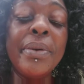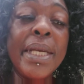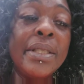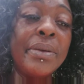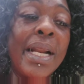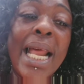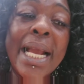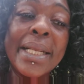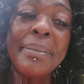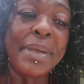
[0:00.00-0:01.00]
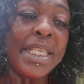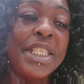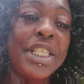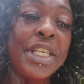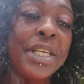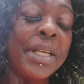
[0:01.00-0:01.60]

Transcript: creek, sort of like the beach.